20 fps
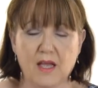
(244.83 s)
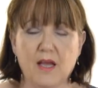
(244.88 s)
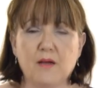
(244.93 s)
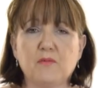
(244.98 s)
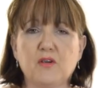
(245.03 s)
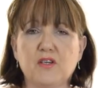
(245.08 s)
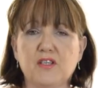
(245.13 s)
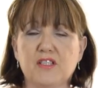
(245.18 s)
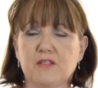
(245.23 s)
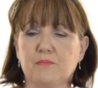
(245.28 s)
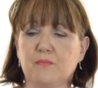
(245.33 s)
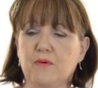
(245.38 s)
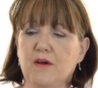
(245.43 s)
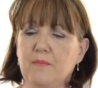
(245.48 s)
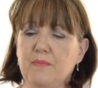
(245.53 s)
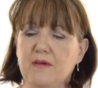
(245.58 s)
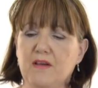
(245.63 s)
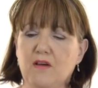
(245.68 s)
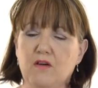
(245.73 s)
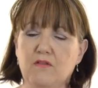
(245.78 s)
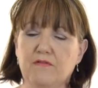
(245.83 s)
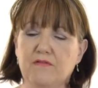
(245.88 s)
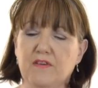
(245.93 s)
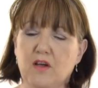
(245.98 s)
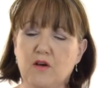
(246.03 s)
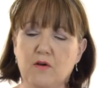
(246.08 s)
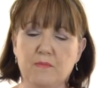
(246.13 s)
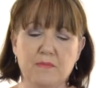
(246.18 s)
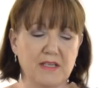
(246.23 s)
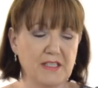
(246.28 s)
I'm going to spray a bit of
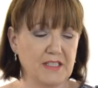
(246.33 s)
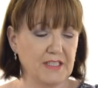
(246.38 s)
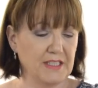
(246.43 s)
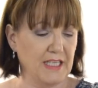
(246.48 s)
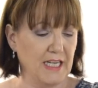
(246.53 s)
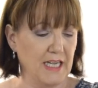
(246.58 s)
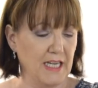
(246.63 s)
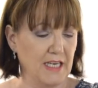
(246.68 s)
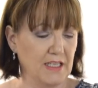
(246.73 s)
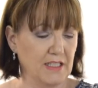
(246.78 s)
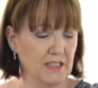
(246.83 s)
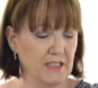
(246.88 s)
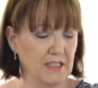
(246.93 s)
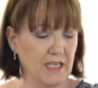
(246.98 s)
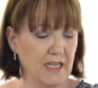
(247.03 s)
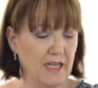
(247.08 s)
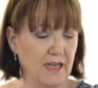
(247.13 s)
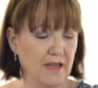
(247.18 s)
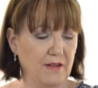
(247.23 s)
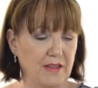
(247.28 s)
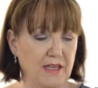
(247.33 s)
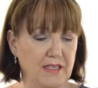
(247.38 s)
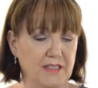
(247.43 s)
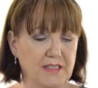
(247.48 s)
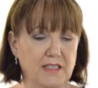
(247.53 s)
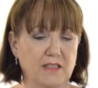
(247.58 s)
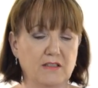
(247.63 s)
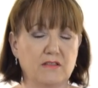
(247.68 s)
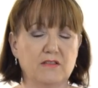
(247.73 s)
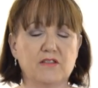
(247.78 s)
it on my skin and see how that
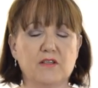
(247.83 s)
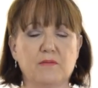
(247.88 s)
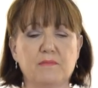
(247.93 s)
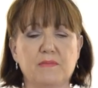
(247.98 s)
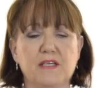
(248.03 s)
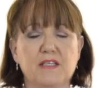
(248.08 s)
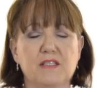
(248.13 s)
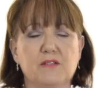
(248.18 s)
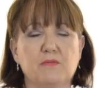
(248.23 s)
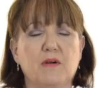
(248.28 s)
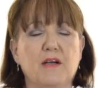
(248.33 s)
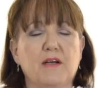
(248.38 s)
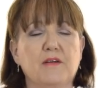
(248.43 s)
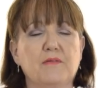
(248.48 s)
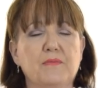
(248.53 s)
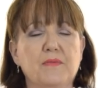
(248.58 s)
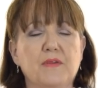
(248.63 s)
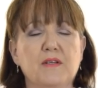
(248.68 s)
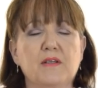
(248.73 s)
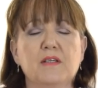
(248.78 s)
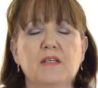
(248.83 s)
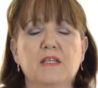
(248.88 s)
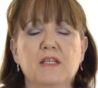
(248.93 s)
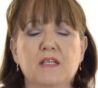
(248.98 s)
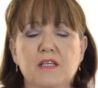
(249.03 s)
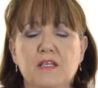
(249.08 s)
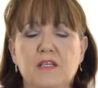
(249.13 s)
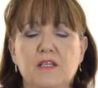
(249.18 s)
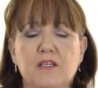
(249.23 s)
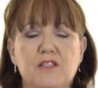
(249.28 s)
settles on me as well.
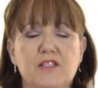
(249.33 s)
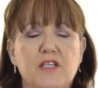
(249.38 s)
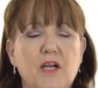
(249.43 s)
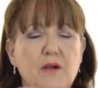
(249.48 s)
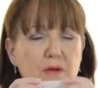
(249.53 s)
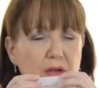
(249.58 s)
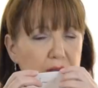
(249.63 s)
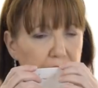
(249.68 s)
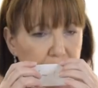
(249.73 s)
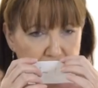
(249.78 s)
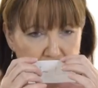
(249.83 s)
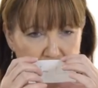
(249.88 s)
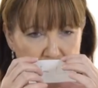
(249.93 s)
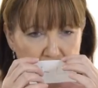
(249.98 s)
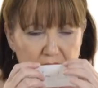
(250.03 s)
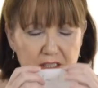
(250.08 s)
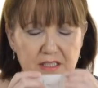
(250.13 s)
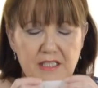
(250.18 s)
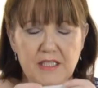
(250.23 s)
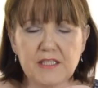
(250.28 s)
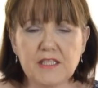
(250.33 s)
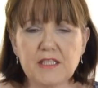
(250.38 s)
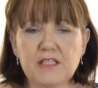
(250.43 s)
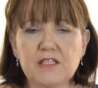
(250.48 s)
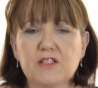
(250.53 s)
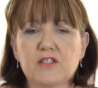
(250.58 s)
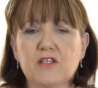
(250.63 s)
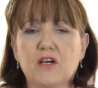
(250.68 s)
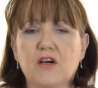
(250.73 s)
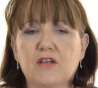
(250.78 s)
So as this
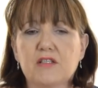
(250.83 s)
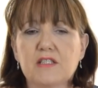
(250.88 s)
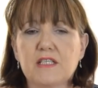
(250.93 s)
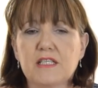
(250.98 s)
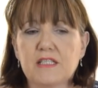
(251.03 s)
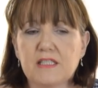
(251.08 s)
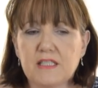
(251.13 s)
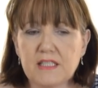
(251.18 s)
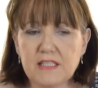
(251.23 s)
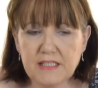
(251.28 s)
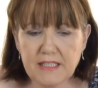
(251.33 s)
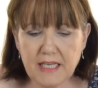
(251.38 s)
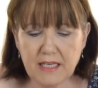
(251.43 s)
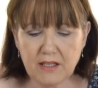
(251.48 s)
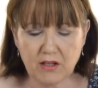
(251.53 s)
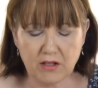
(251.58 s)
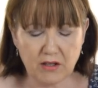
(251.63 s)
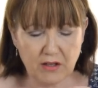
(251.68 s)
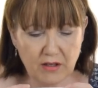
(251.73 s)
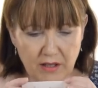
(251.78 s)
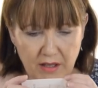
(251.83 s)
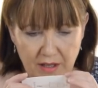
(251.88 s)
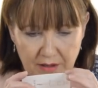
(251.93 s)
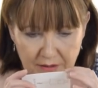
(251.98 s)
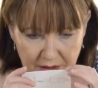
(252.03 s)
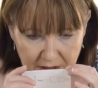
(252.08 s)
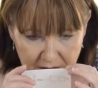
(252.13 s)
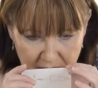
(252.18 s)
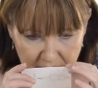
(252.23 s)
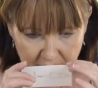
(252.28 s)
is starting to settle,
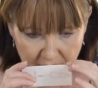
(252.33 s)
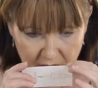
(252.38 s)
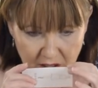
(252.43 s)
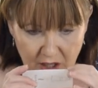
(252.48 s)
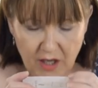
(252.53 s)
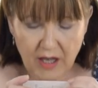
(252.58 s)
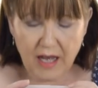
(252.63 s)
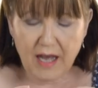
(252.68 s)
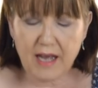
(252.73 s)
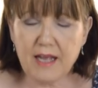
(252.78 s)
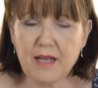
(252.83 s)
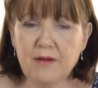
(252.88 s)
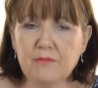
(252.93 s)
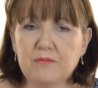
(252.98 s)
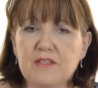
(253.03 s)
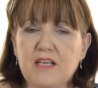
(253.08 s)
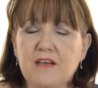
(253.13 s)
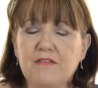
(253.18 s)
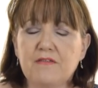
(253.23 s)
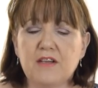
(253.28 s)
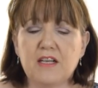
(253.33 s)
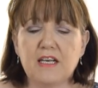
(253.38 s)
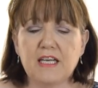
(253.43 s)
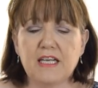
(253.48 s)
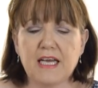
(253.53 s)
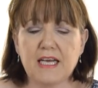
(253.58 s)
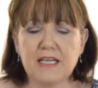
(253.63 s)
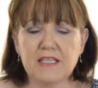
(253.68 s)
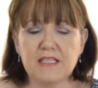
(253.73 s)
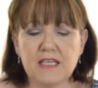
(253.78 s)
I am definitely
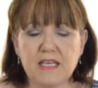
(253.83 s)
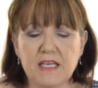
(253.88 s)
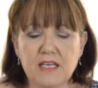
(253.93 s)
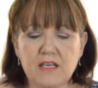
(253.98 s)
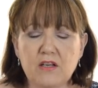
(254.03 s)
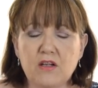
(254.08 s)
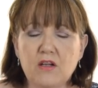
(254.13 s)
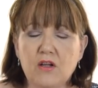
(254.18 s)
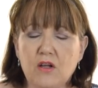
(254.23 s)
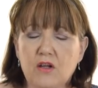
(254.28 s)
getting